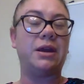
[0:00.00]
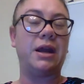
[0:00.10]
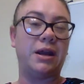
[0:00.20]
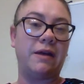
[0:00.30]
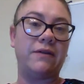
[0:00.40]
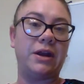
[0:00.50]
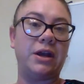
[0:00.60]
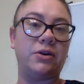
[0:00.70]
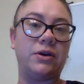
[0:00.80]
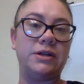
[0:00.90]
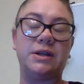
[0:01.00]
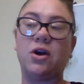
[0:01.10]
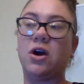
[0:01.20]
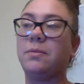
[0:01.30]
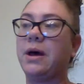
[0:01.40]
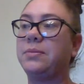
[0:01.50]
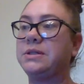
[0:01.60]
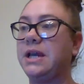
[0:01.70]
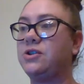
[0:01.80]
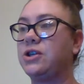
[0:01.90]
can have an increase in heart
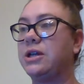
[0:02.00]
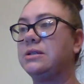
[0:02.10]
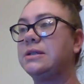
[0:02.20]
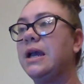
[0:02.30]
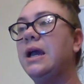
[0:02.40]
palpitations.